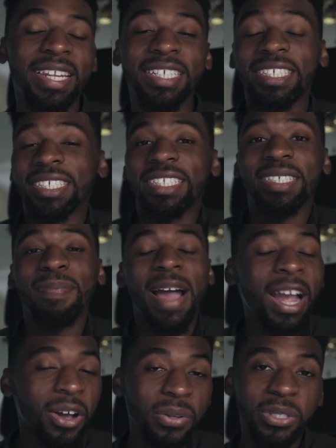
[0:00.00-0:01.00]
That's just
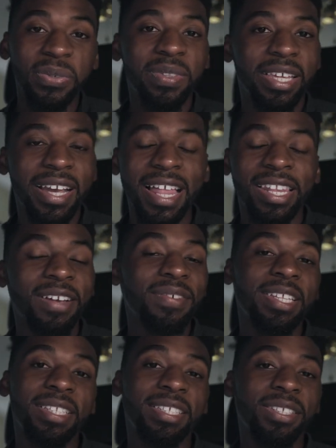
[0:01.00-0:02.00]
my go-to thing. I love it.